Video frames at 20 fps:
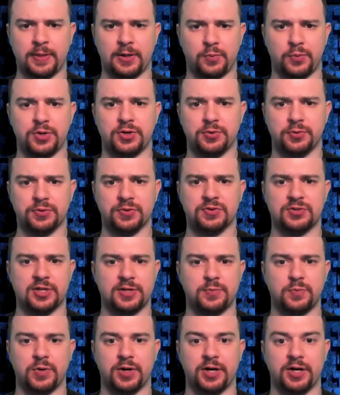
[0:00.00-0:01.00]
we do it the
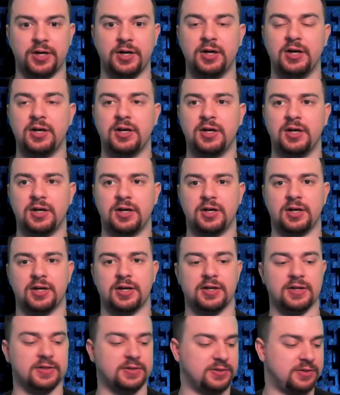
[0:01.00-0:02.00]
same way
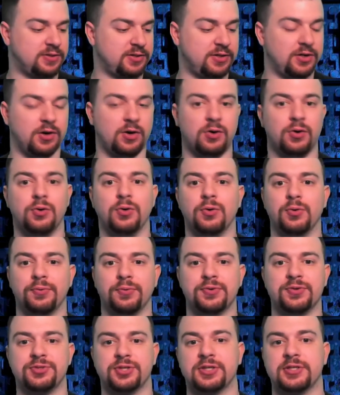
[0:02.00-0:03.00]
as the old
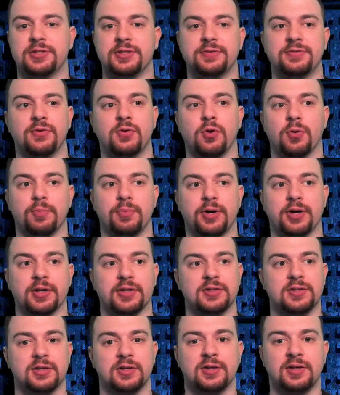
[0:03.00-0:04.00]

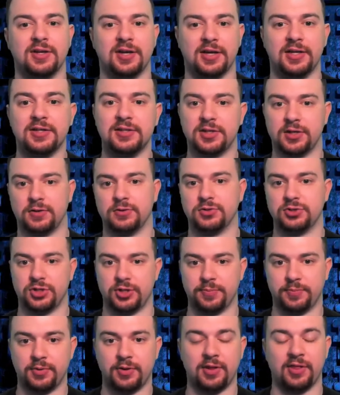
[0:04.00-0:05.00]
64-bit Intel chip
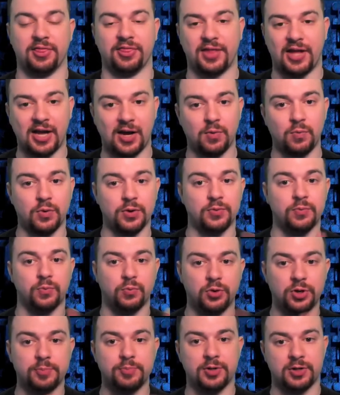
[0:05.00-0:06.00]
that one
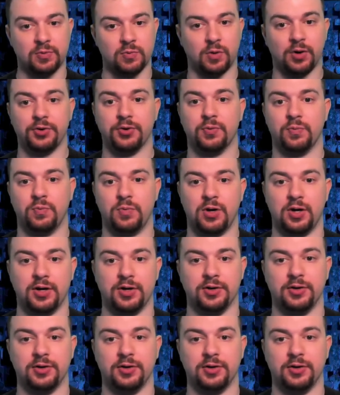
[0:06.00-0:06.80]
would be one to one.